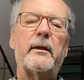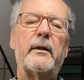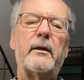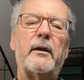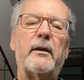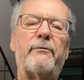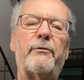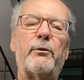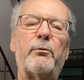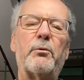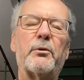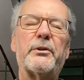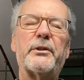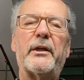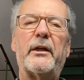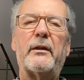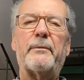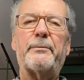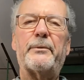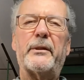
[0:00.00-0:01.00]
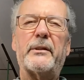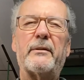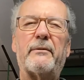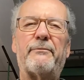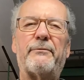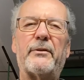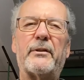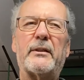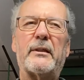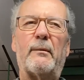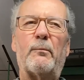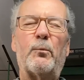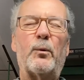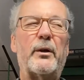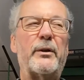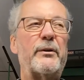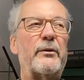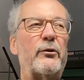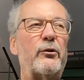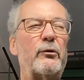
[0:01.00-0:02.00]
if you want to get a present for
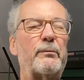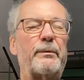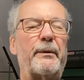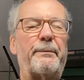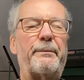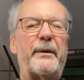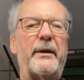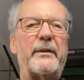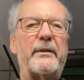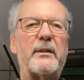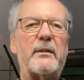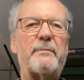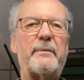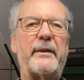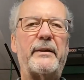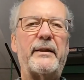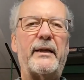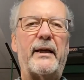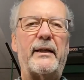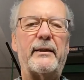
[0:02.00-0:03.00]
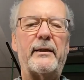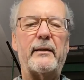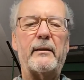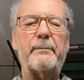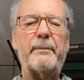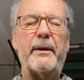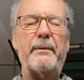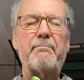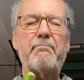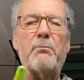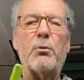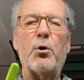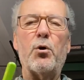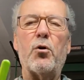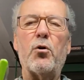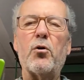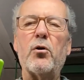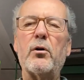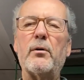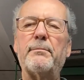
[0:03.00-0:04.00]
someone, you're prepared to spend that little bit
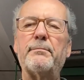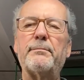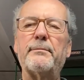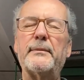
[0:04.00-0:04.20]
more,